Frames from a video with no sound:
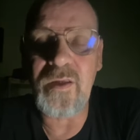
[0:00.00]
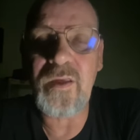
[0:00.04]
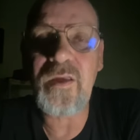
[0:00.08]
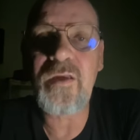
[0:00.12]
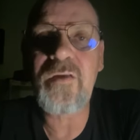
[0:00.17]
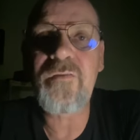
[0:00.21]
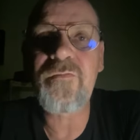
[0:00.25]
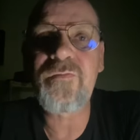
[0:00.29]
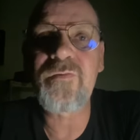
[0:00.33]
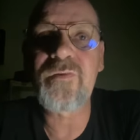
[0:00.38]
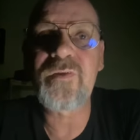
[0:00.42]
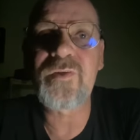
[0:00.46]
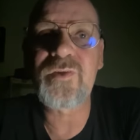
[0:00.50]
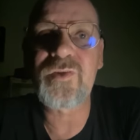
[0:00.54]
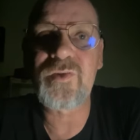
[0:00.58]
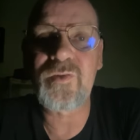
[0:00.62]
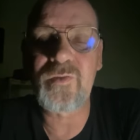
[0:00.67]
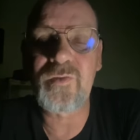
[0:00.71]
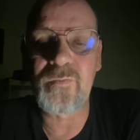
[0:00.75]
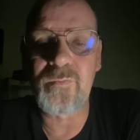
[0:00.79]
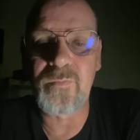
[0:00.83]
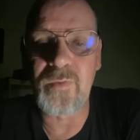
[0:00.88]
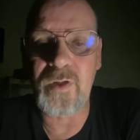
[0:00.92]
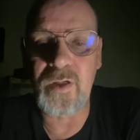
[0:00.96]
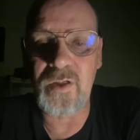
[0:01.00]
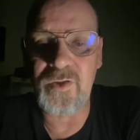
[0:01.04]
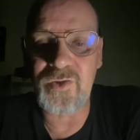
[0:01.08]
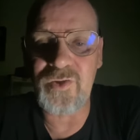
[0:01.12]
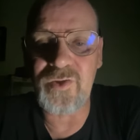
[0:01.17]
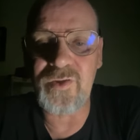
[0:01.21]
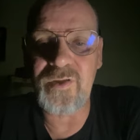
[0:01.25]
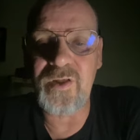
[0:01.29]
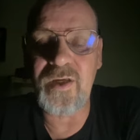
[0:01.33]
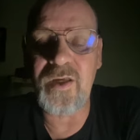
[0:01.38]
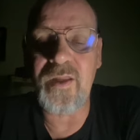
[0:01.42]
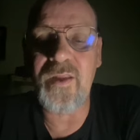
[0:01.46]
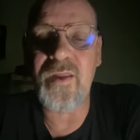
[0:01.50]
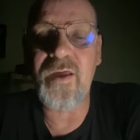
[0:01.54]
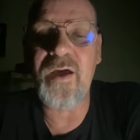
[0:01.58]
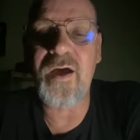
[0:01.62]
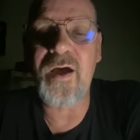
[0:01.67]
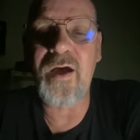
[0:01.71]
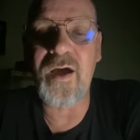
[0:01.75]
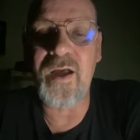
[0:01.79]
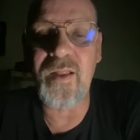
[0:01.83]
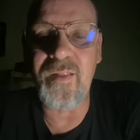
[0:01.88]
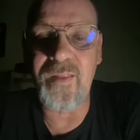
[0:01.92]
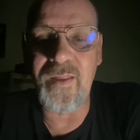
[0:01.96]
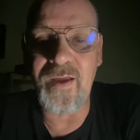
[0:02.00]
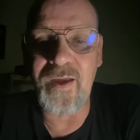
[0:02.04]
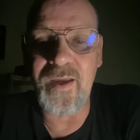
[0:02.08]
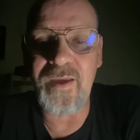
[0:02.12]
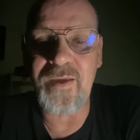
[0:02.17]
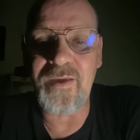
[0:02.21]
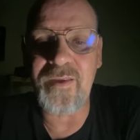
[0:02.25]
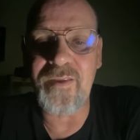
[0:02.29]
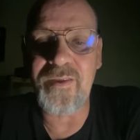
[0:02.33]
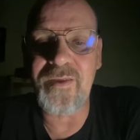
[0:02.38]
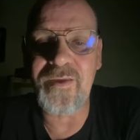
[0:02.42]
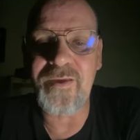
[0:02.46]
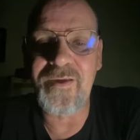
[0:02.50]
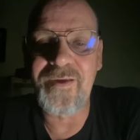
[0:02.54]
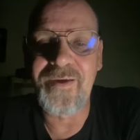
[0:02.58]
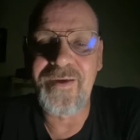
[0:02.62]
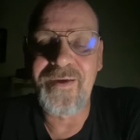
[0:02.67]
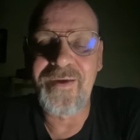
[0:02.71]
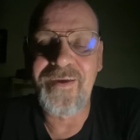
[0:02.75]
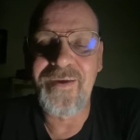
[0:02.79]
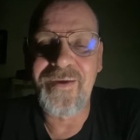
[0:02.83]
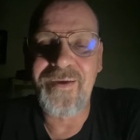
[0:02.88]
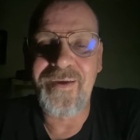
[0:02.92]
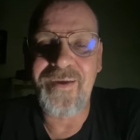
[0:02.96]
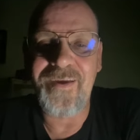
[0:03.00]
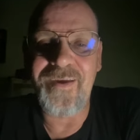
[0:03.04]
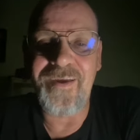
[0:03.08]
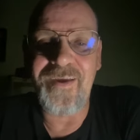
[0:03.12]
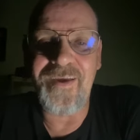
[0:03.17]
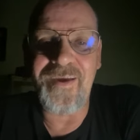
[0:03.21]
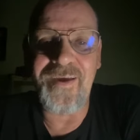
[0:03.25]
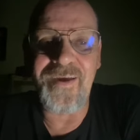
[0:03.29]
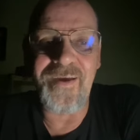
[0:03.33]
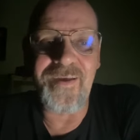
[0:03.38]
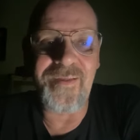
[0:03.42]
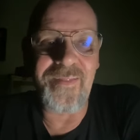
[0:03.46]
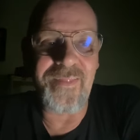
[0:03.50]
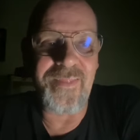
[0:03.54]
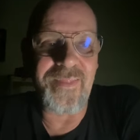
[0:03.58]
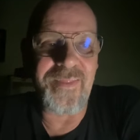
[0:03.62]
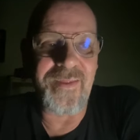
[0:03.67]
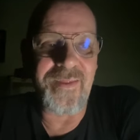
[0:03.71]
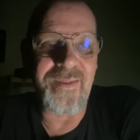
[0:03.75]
even so much that I like it. And